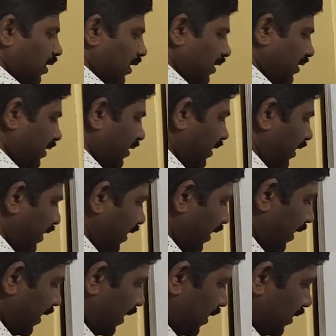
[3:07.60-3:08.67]
and G
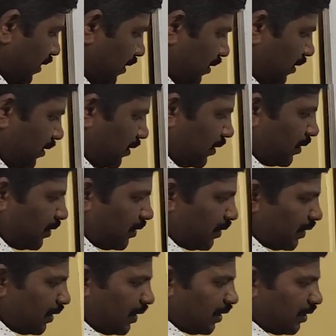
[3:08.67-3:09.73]
indicates
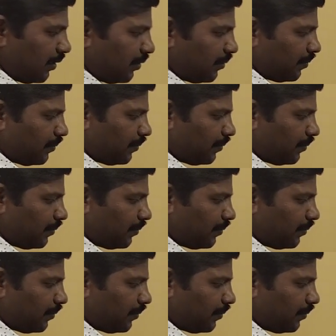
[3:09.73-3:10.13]
here